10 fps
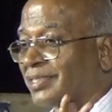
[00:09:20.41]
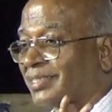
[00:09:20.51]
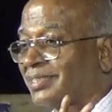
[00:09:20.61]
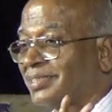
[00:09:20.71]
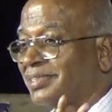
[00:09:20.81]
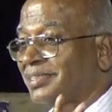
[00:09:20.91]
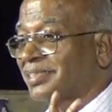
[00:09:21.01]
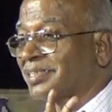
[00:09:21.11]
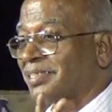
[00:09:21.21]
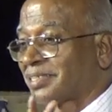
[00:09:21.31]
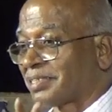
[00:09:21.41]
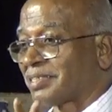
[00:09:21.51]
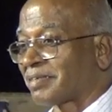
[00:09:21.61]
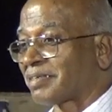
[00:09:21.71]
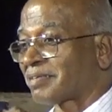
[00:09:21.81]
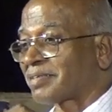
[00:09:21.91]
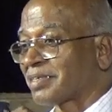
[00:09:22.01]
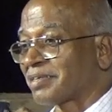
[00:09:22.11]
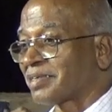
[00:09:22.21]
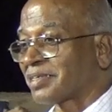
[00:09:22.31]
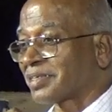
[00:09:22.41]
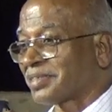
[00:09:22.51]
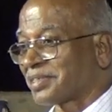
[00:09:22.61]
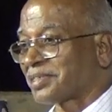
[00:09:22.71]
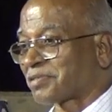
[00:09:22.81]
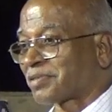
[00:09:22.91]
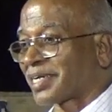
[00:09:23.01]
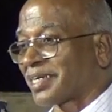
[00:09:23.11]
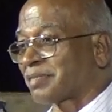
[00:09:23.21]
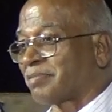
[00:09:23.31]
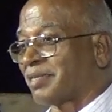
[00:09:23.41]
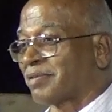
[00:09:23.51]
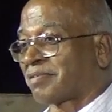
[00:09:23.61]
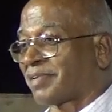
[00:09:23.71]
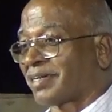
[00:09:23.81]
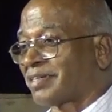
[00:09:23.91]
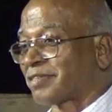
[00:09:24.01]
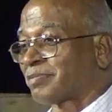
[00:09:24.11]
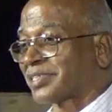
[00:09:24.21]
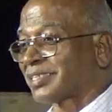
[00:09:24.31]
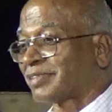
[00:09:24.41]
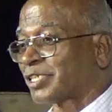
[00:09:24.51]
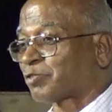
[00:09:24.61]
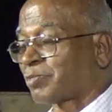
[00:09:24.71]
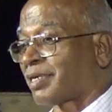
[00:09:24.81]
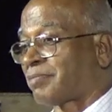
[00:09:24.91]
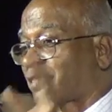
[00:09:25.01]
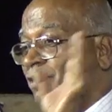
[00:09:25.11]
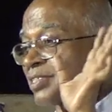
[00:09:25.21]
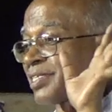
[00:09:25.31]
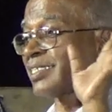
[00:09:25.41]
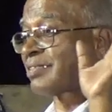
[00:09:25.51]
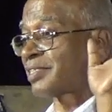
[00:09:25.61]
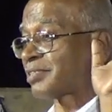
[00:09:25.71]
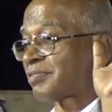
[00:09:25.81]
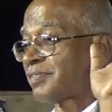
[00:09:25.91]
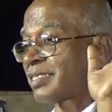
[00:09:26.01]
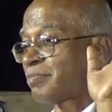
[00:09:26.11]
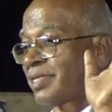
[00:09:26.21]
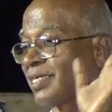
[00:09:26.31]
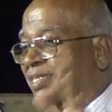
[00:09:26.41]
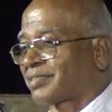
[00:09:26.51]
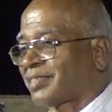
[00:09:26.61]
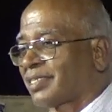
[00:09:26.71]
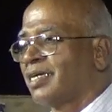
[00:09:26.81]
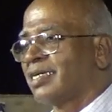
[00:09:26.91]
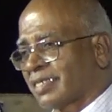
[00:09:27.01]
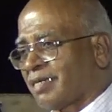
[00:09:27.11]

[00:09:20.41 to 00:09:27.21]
Okay, you know, today it may look 500 rupees is very small, but those days it was very big actually.